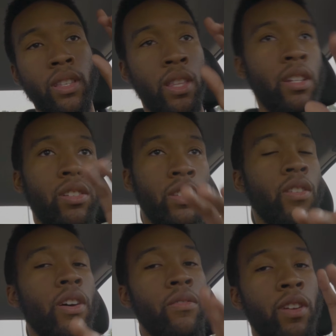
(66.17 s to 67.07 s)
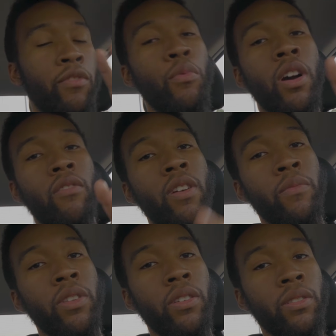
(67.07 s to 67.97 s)
And that's just so I don't have to walk around
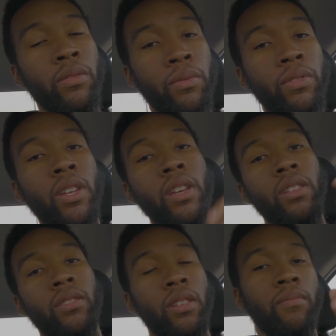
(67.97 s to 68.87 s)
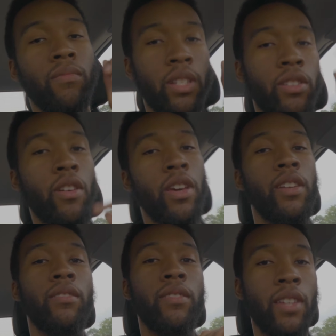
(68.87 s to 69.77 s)
with all the tools. So let's go
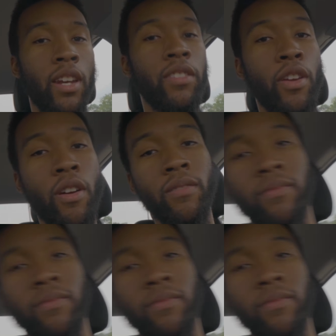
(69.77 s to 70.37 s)
ahead, get in the yard.